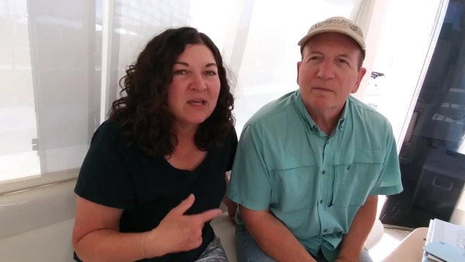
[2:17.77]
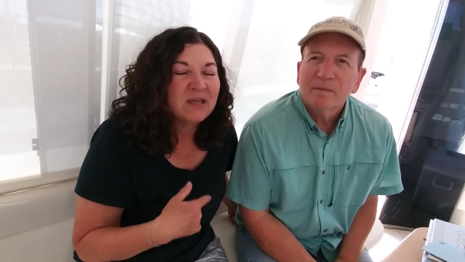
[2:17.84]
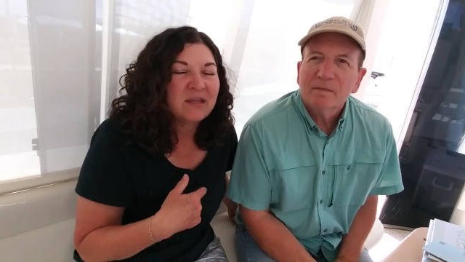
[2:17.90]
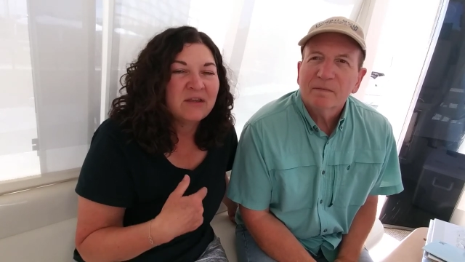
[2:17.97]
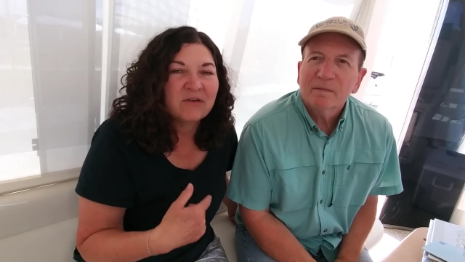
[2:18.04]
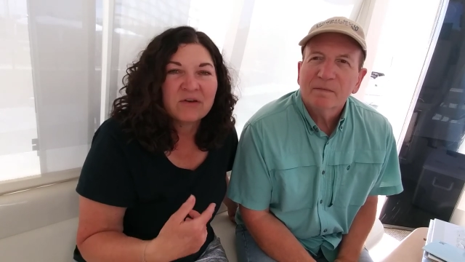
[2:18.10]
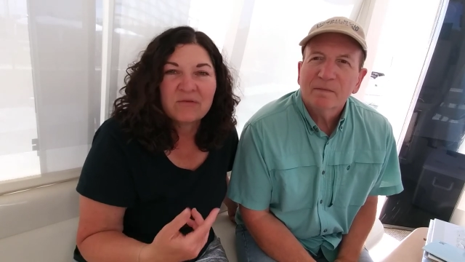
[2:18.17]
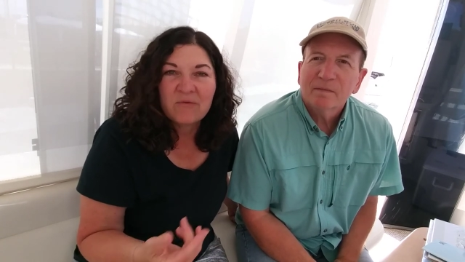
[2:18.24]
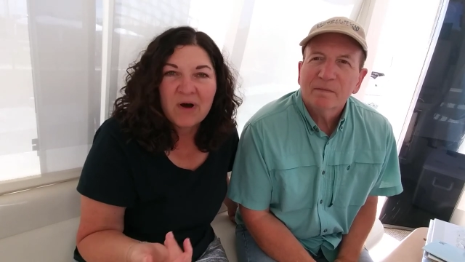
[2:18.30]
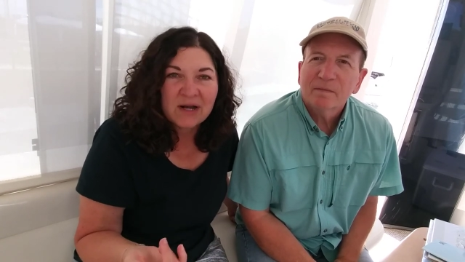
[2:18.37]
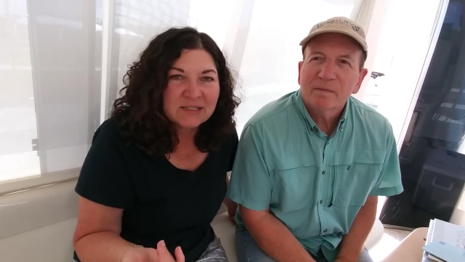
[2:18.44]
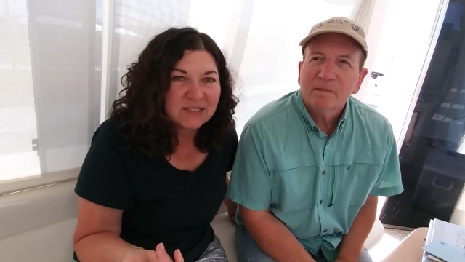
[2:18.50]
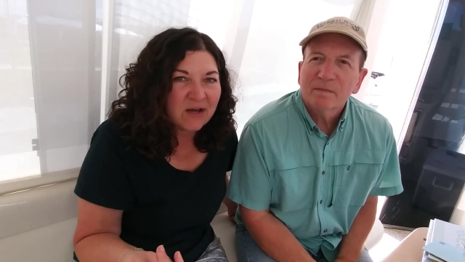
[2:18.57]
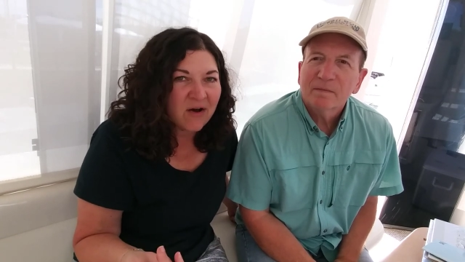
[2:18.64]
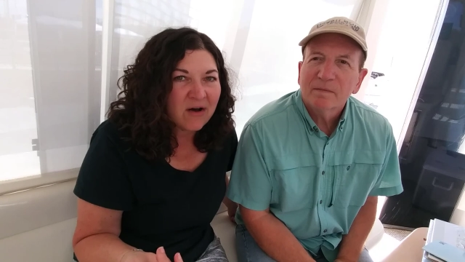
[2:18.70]
Speaker 1: You can walk
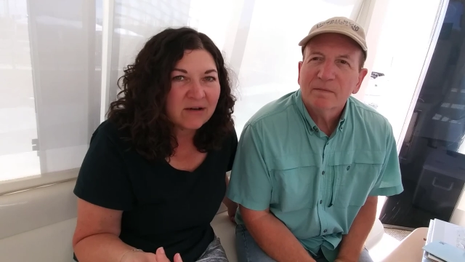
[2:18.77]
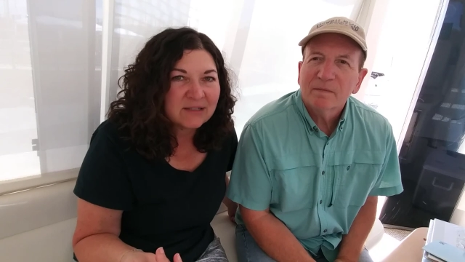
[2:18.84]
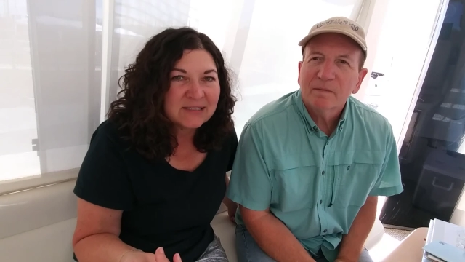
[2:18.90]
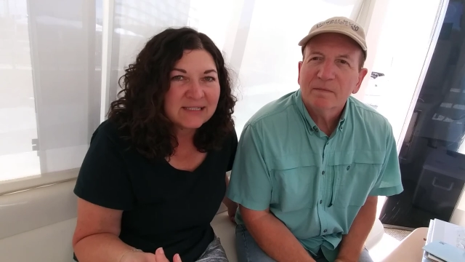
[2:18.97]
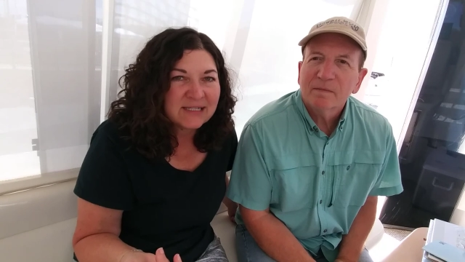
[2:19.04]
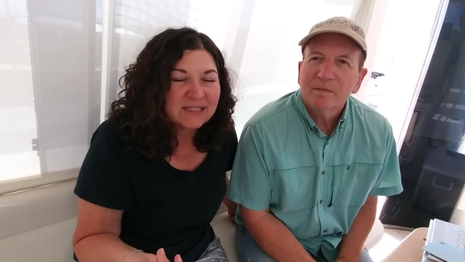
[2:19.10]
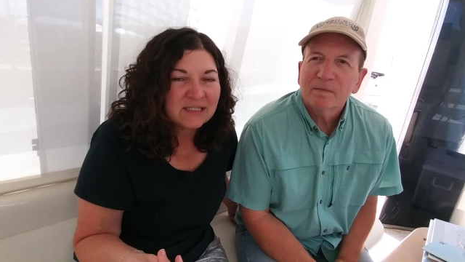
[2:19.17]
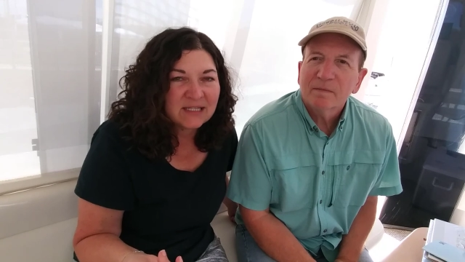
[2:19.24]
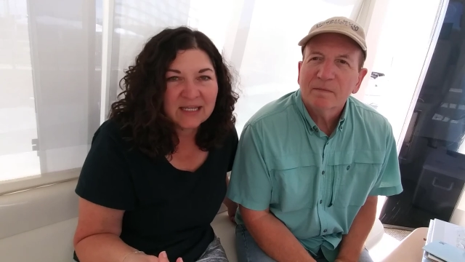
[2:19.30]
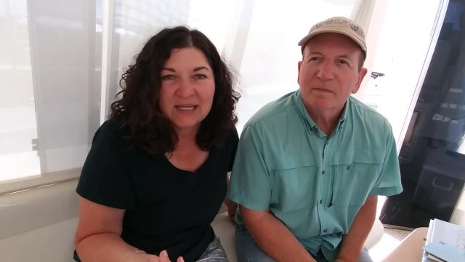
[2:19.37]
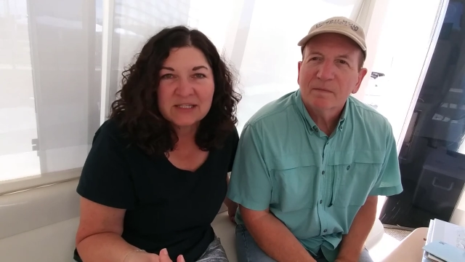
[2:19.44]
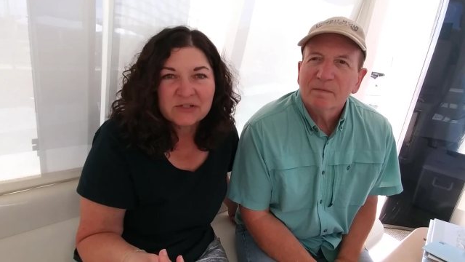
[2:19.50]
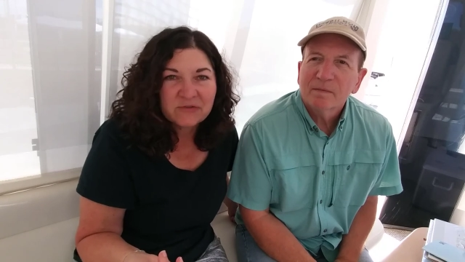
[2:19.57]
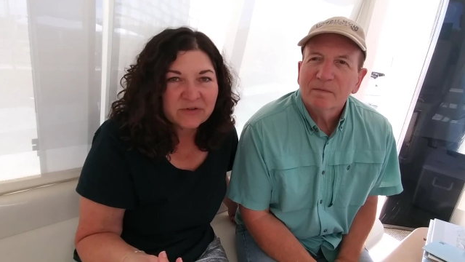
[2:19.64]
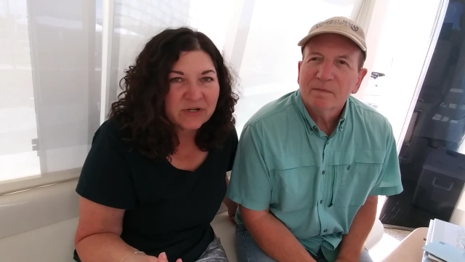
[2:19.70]
to Aldi to
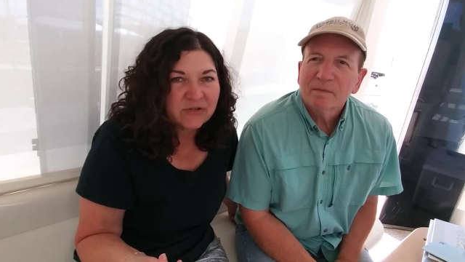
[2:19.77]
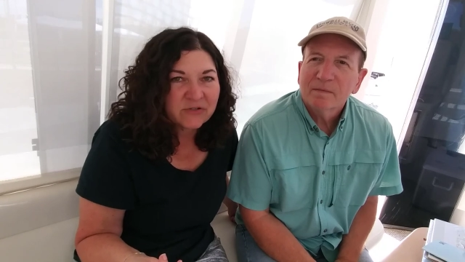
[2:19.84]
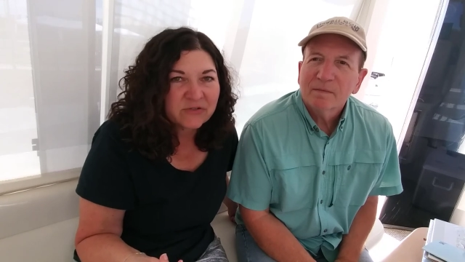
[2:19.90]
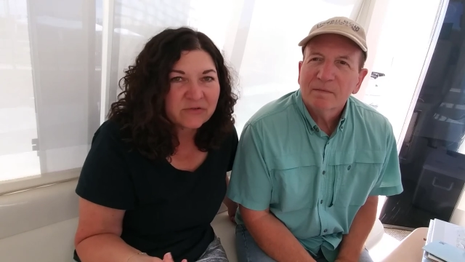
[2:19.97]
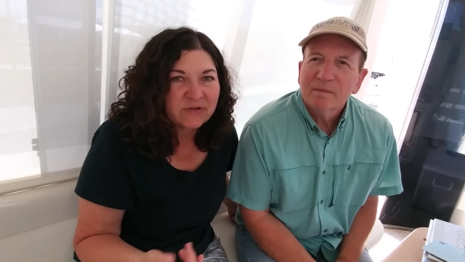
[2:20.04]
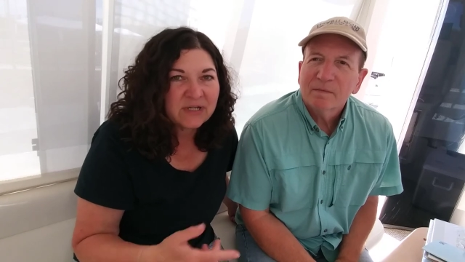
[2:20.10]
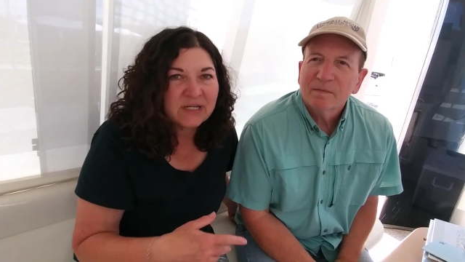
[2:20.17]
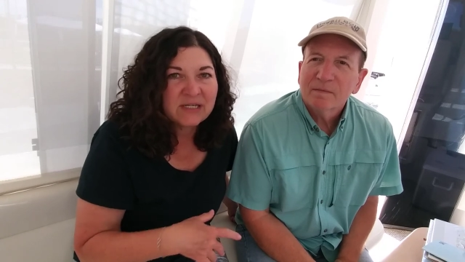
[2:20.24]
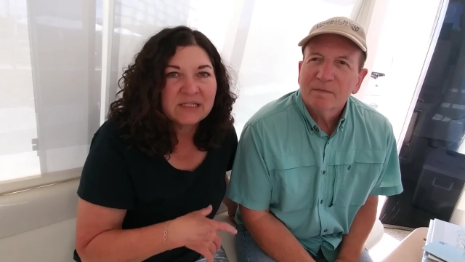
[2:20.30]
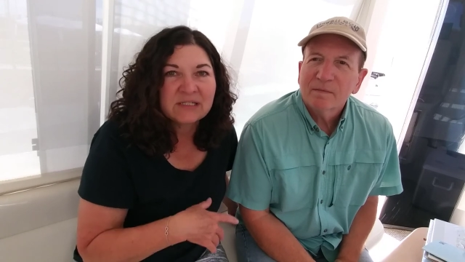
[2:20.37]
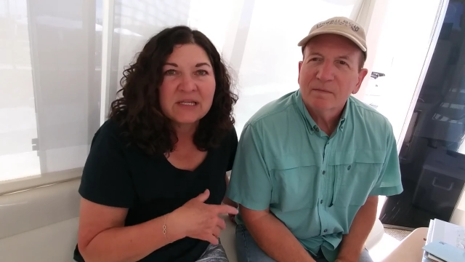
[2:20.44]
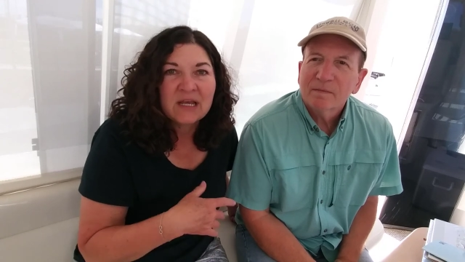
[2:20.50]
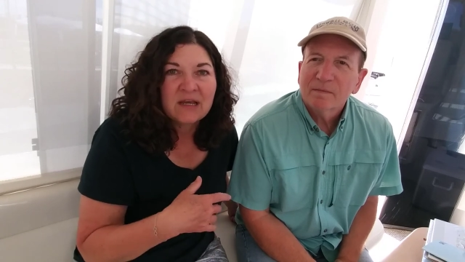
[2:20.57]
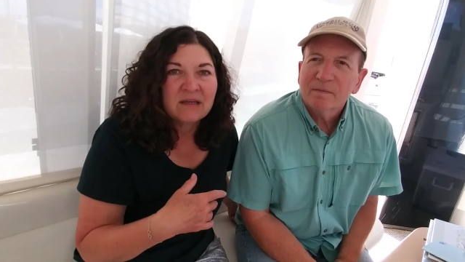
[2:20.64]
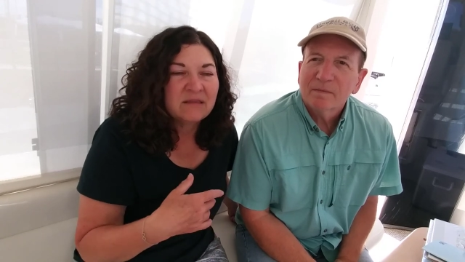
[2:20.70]
get groceries.
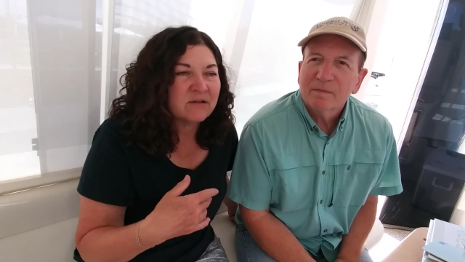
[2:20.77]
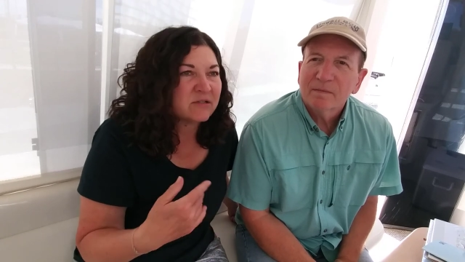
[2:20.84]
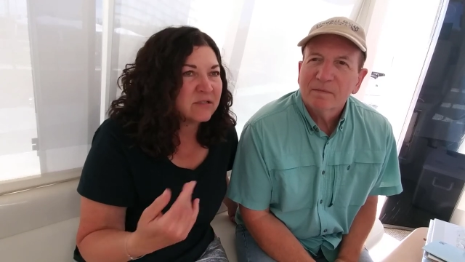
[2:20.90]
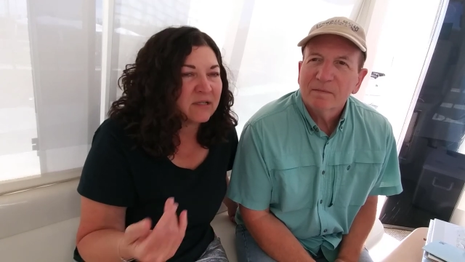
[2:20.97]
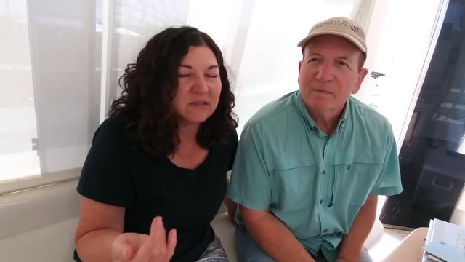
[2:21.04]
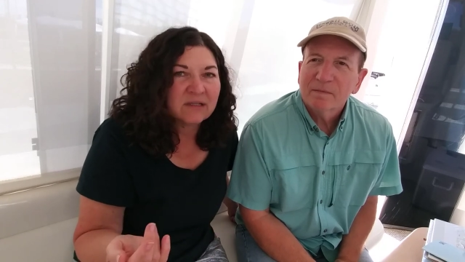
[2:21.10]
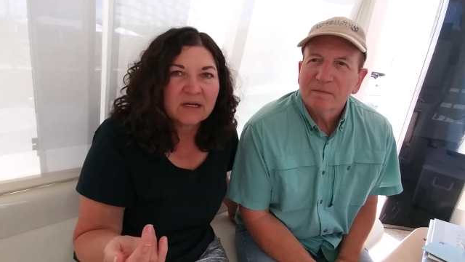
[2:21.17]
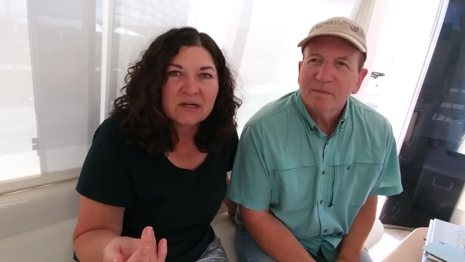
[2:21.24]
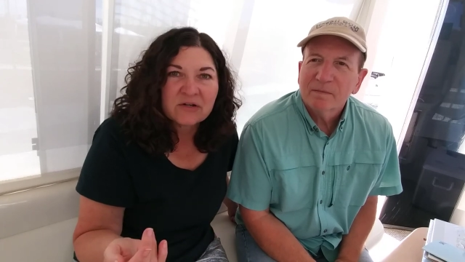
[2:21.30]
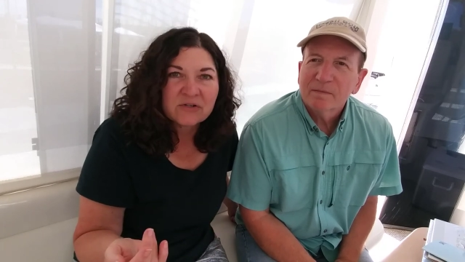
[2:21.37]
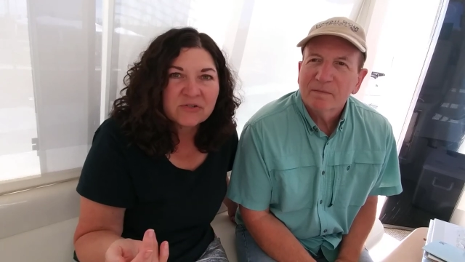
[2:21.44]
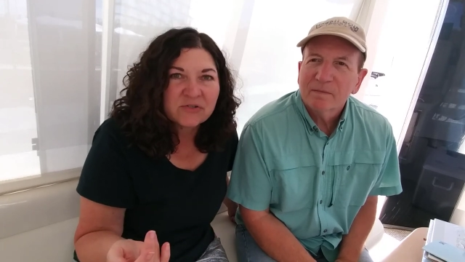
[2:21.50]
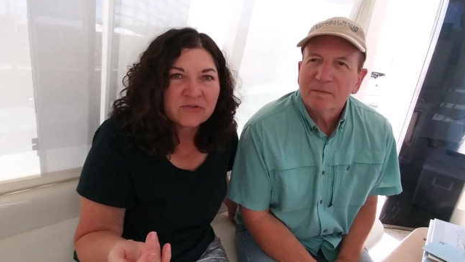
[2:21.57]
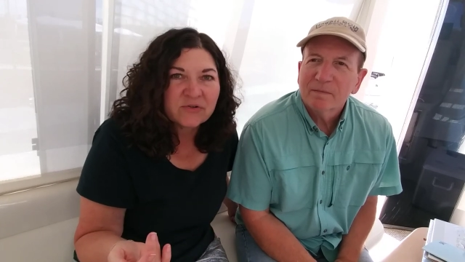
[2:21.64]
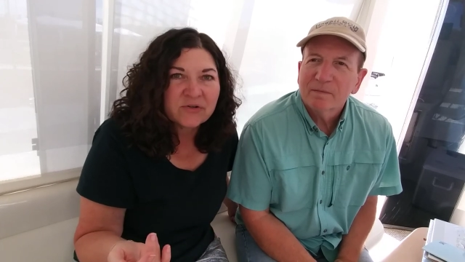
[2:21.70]
There's a liquor
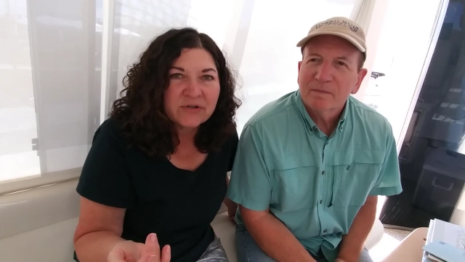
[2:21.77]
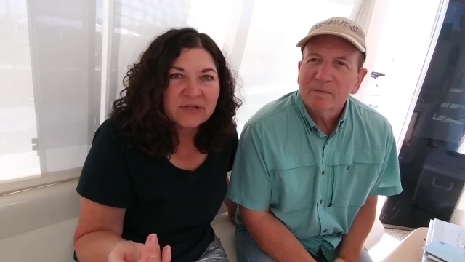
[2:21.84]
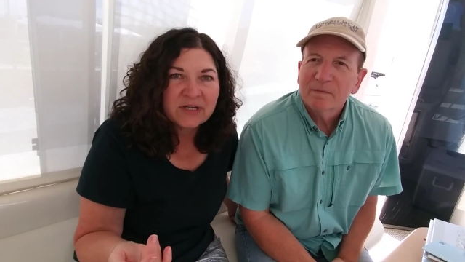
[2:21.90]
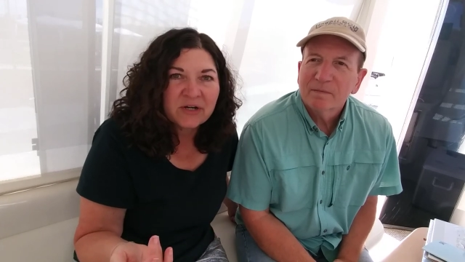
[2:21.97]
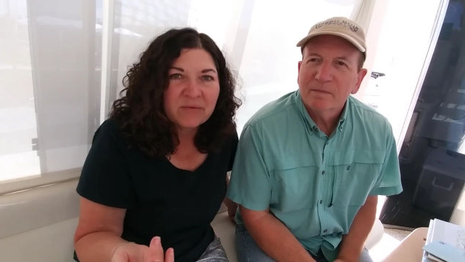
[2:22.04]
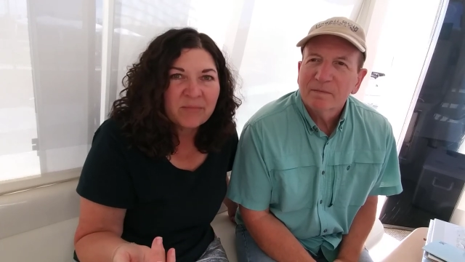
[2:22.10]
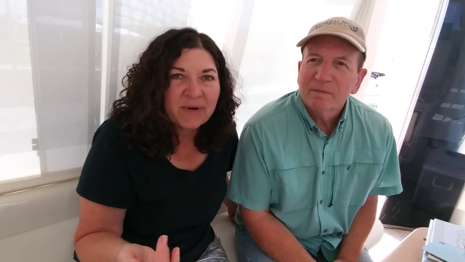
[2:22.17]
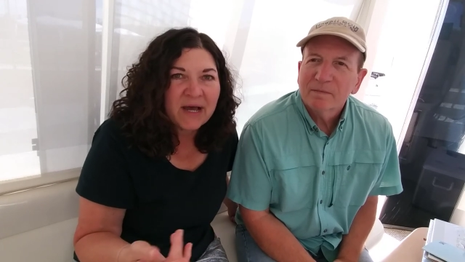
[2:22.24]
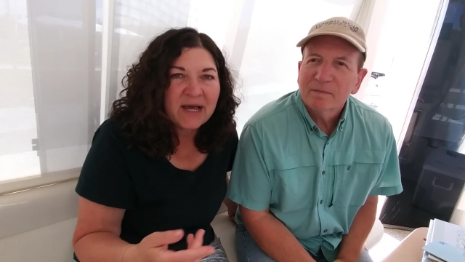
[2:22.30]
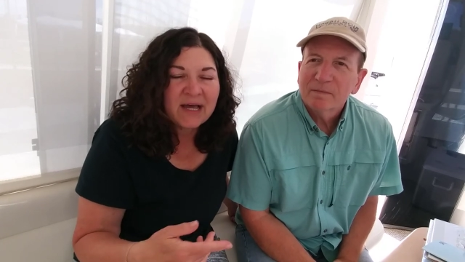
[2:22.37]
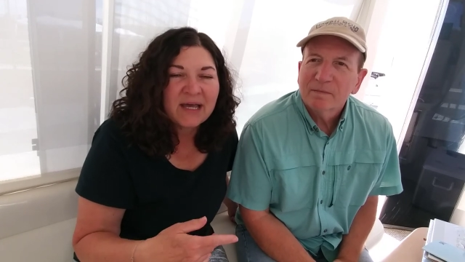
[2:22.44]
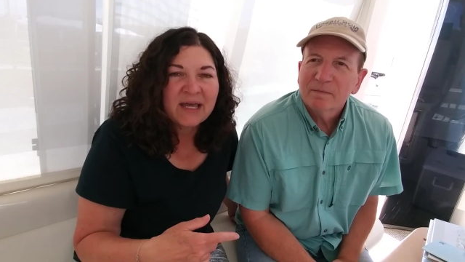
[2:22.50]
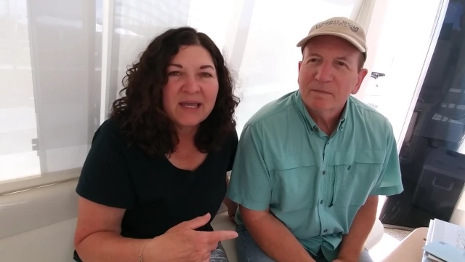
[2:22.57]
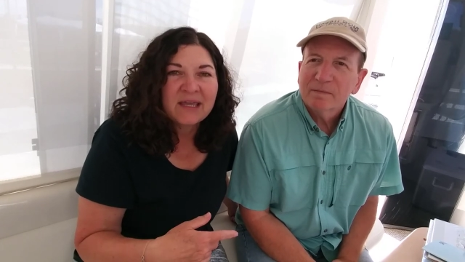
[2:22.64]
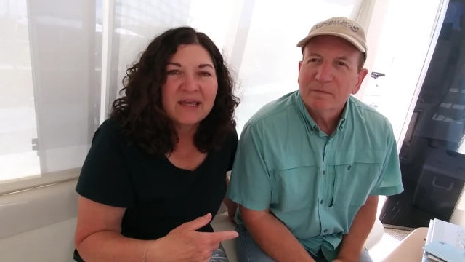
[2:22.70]
store
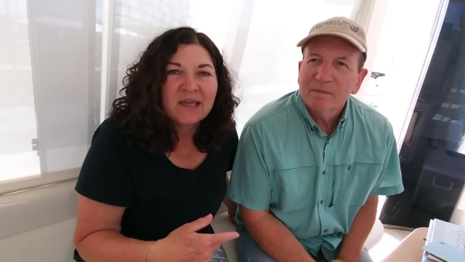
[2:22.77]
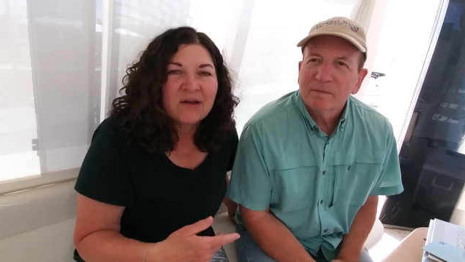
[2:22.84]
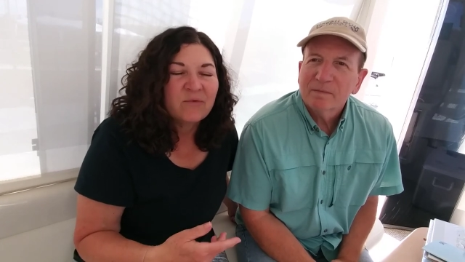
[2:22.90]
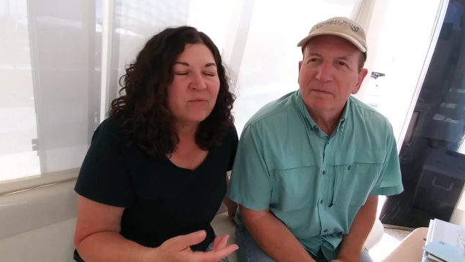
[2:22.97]
nearby.